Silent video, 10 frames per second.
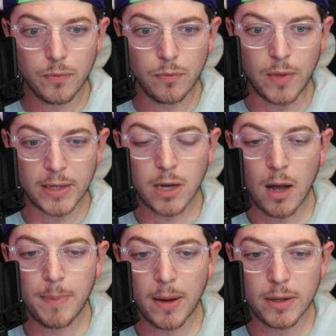That's
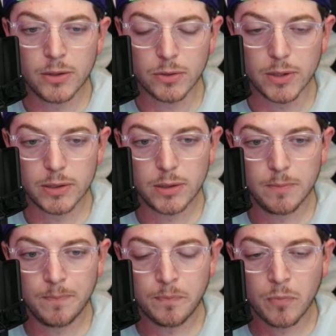compound interest.
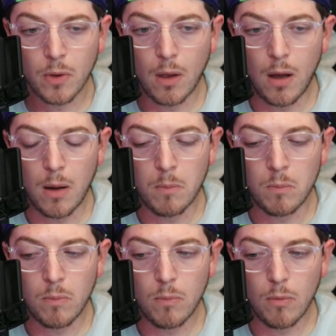
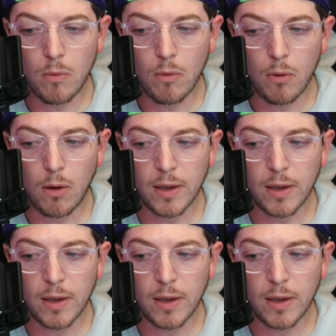I'll